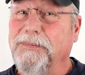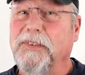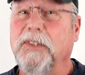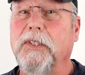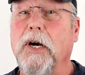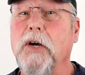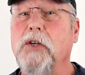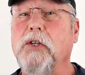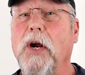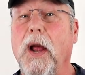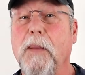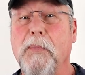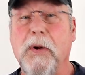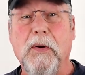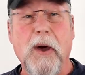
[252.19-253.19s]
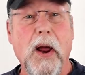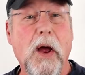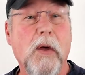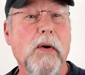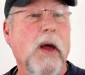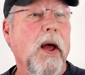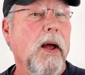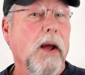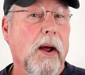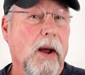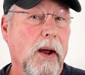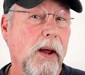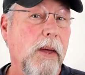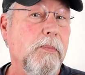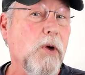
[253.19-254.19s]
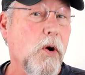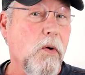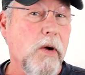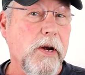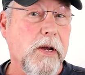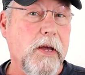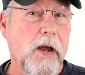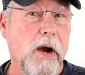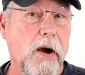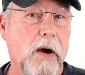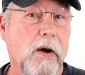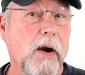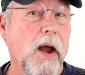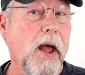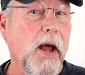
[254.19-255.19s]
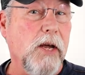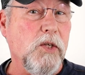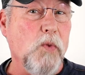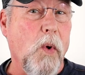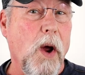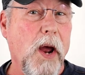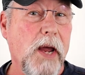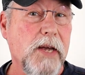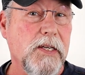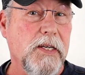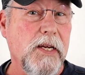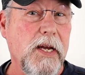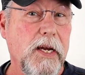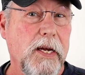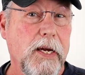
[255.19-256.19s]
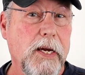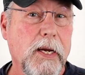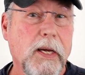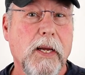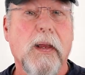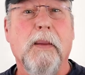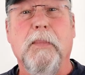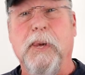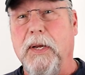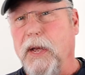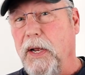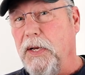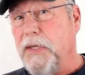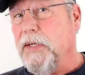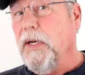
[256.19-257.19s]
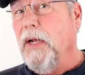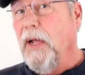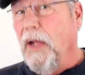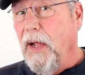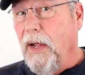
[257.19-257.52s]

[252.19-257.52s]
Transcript: start shopping around. I'm going to carrier XYZ because